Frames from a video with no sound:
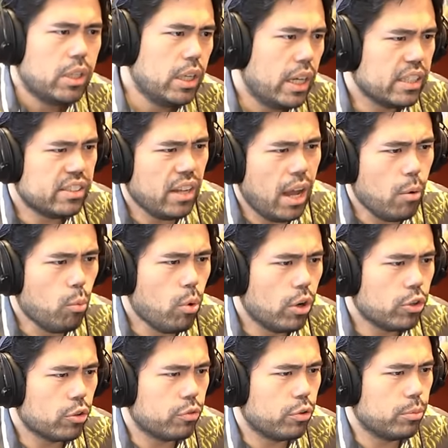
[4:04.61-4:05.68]
It's not
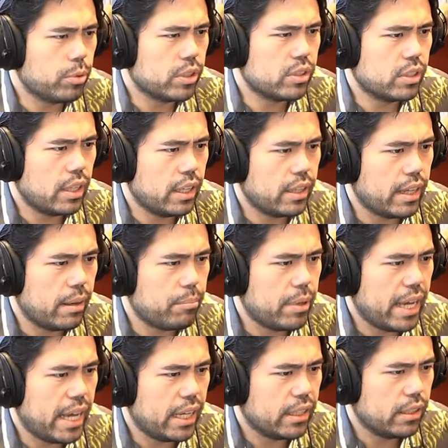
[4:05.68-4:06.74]
wonderful, but it's not that
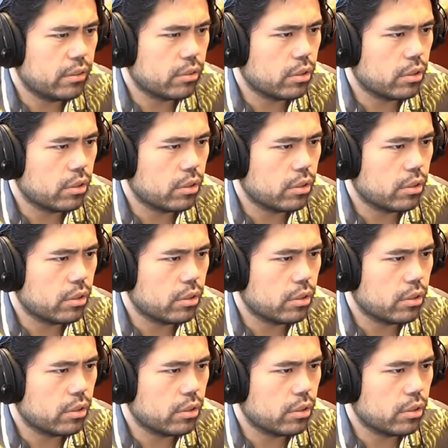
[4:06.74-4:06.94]
bad either.